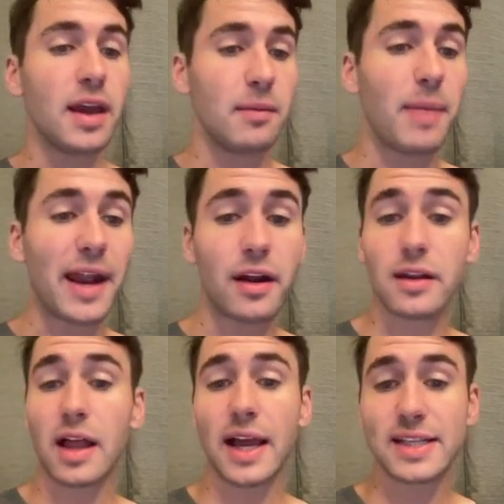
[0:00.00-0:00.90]
and
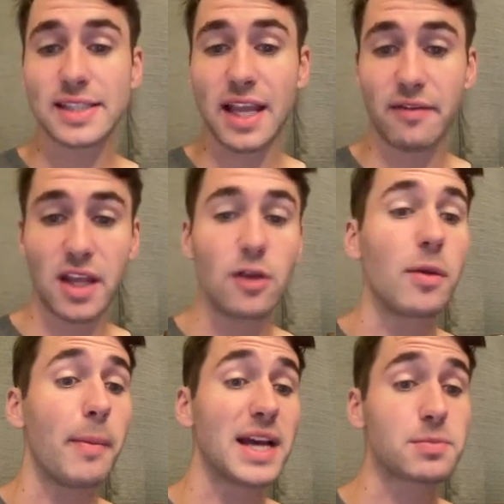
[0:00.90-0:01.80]
BetOnline's giving you the
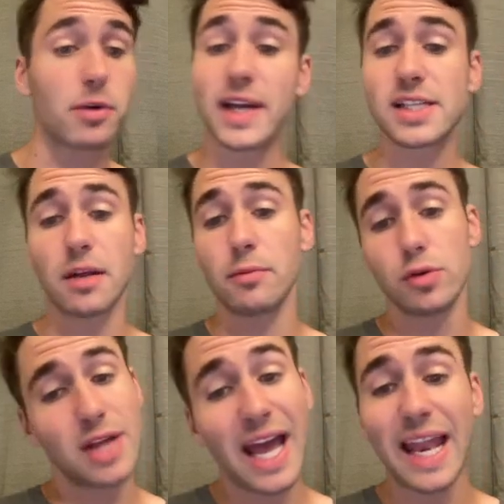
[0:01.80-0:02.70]
best price on
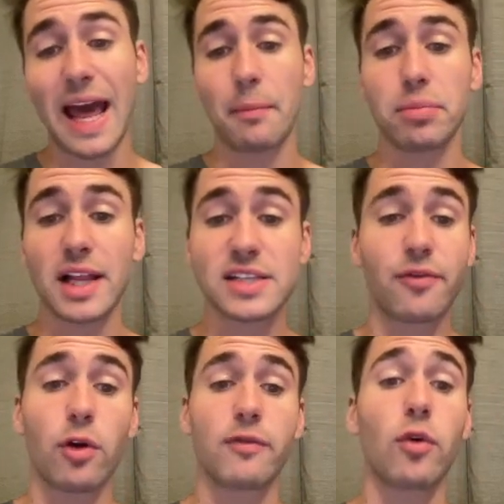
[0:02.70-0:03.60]
Moutet at
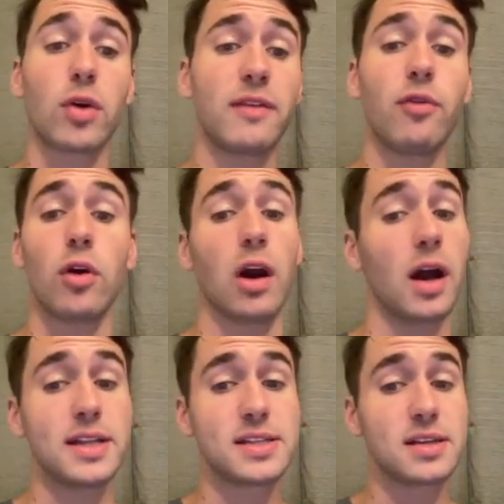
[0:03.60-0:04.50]
+444
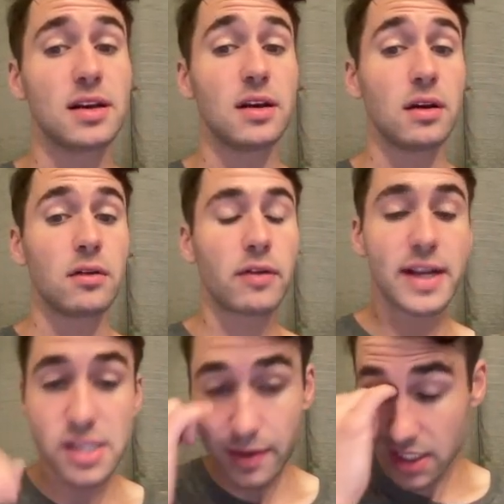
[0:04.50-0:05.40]
odds,
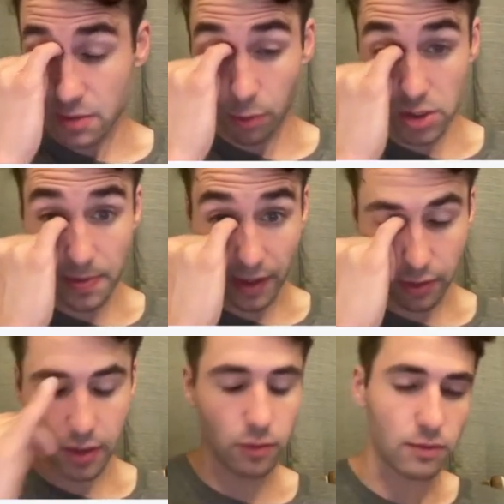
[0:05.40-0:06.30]
right? So as a sports bettor,
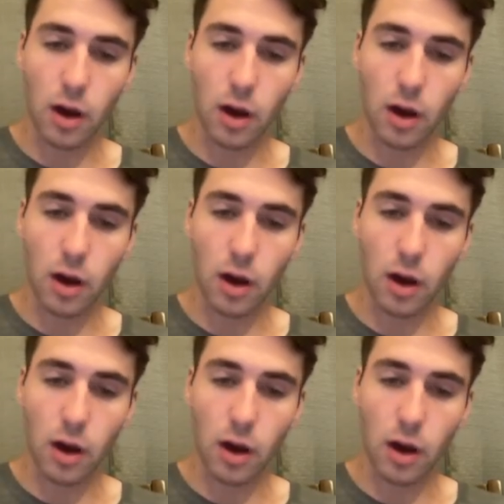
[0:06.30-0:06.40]
you